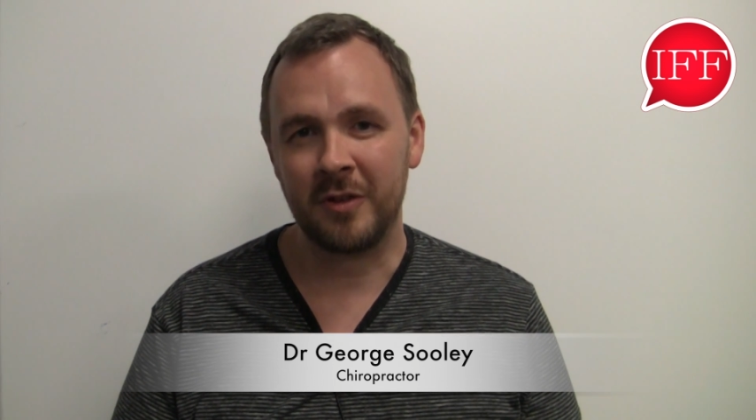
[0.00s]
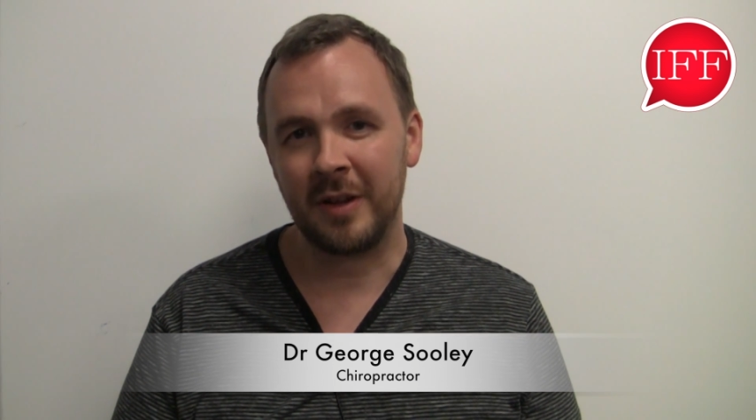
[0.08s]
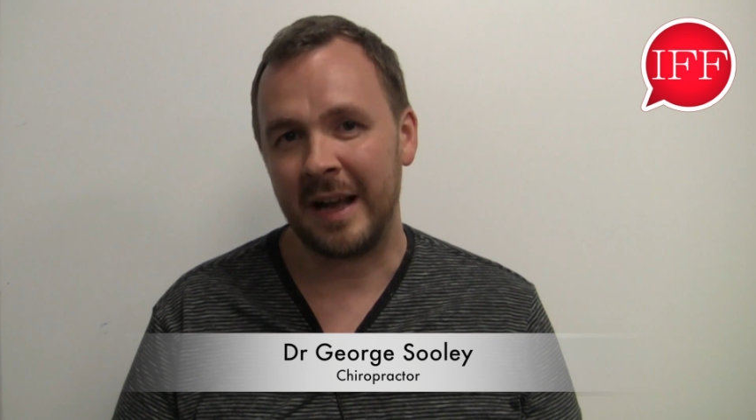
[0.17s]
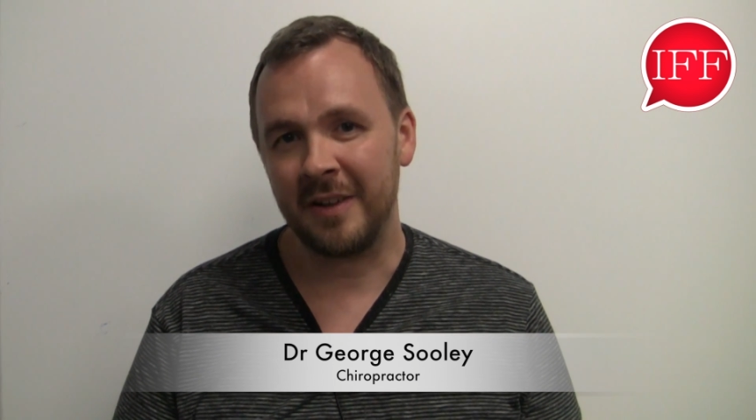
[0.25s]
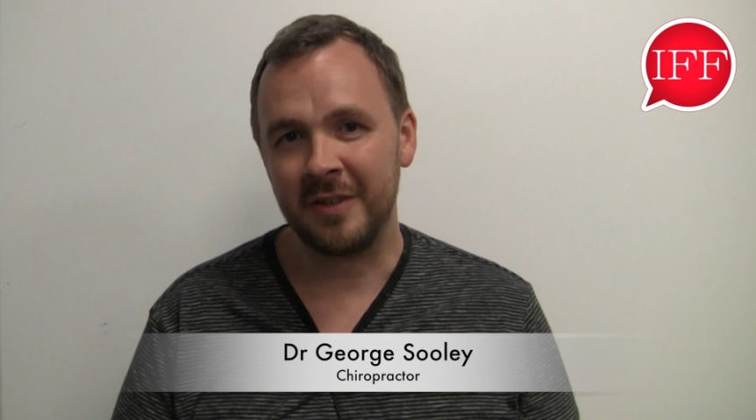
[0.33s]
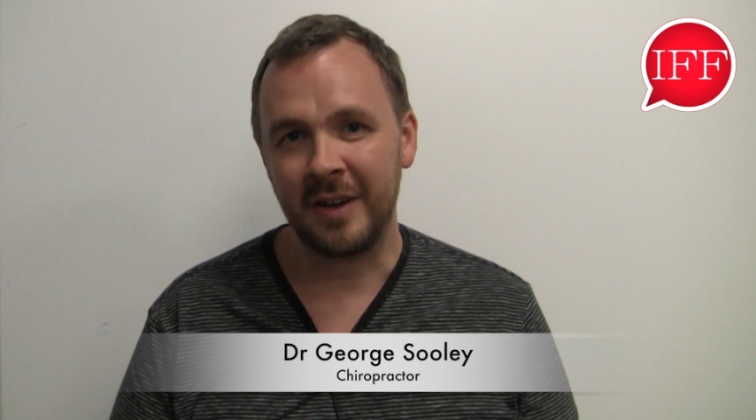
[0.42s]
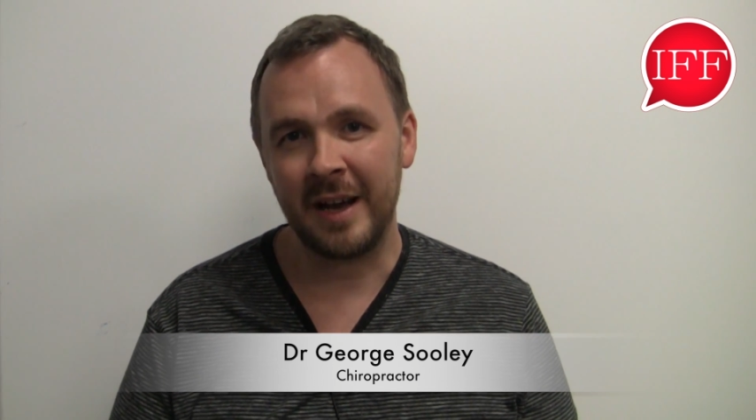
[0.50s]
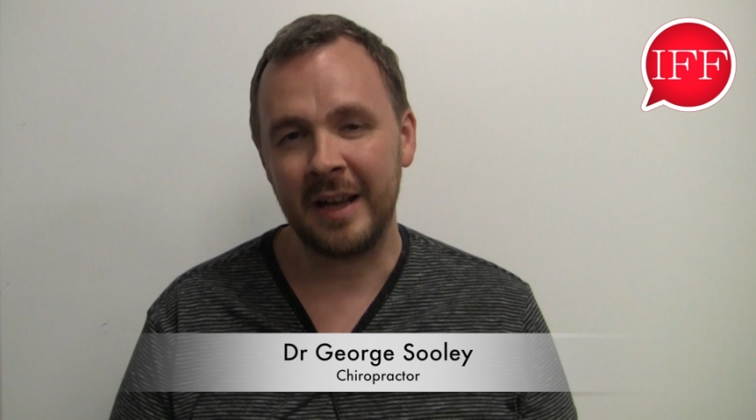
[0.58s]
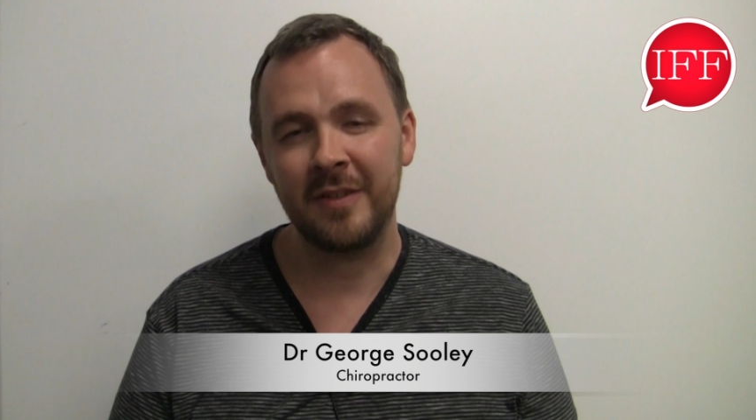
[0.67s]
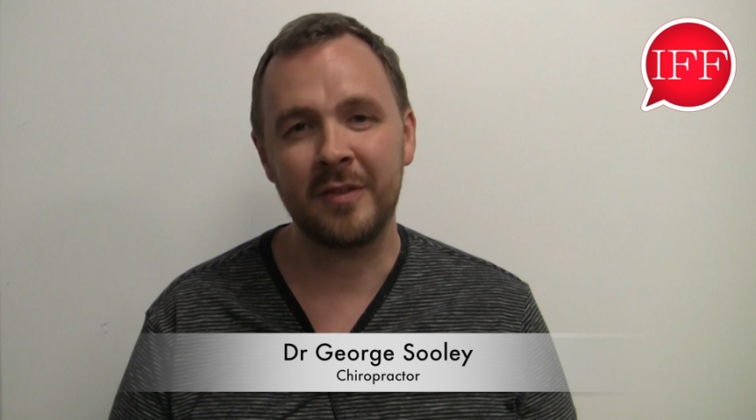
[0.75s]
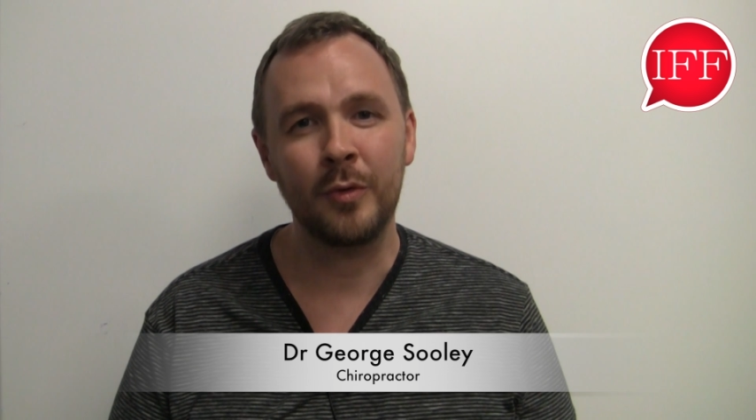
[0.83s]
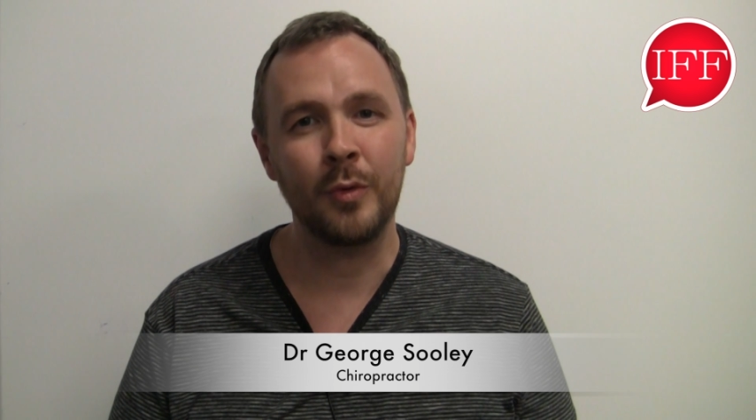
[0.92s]
class in high
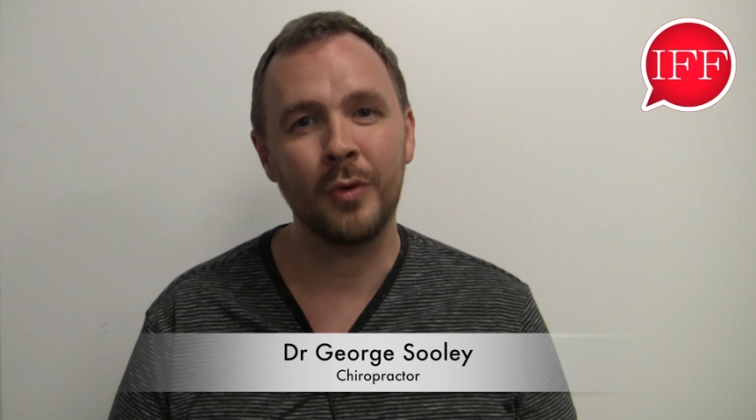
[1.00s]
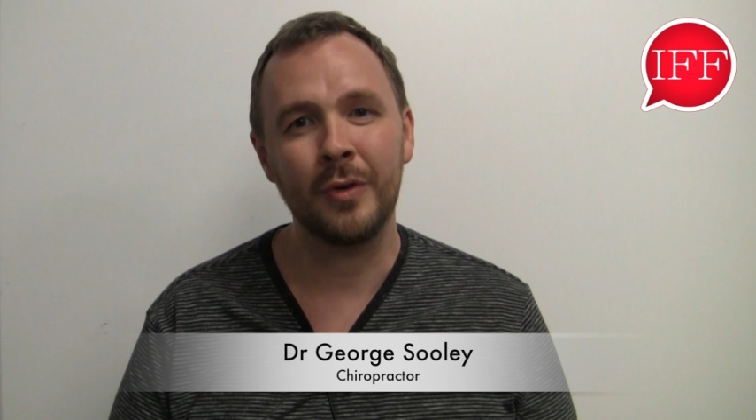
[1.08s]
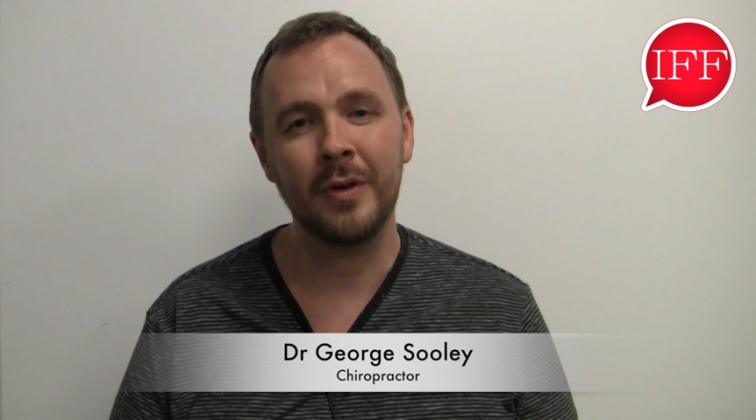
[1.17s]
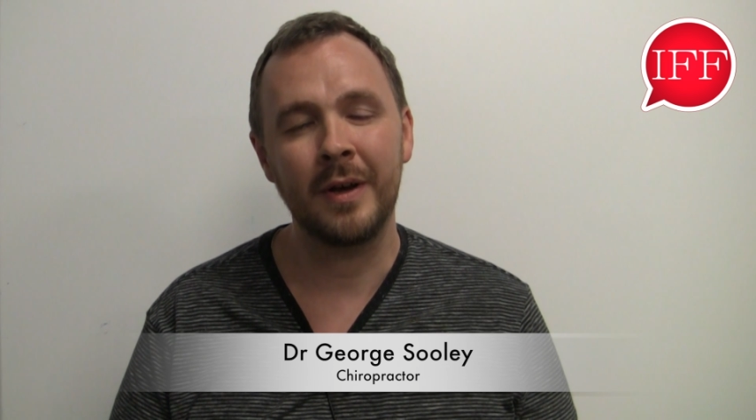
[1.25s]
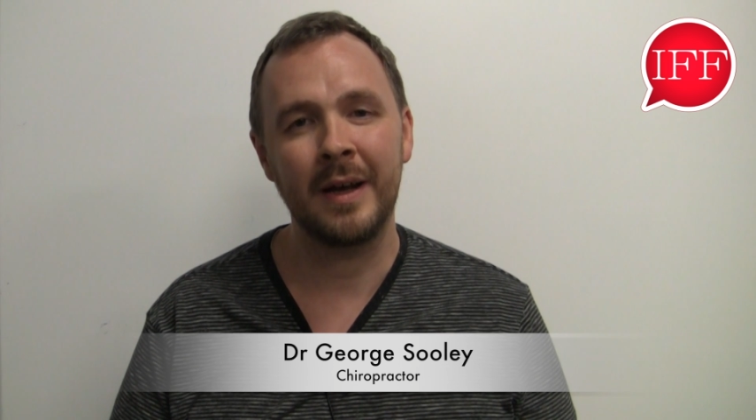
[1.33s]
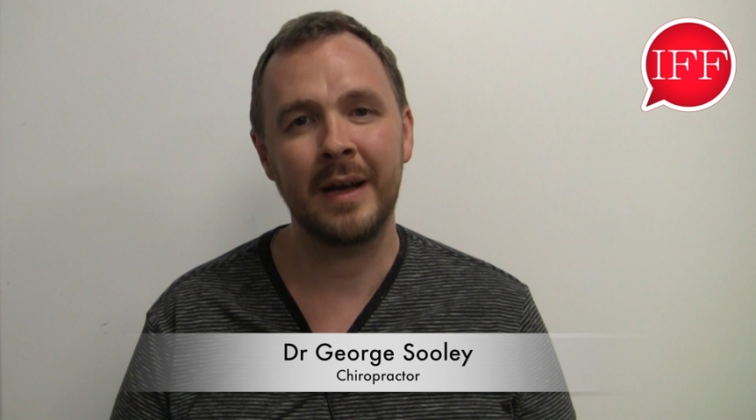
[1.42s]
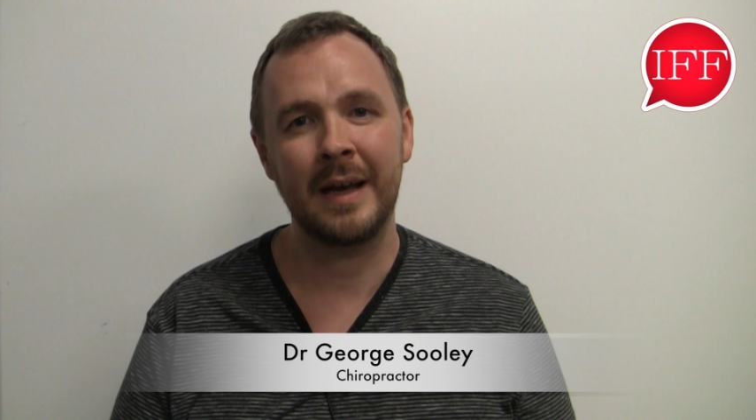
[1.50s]
school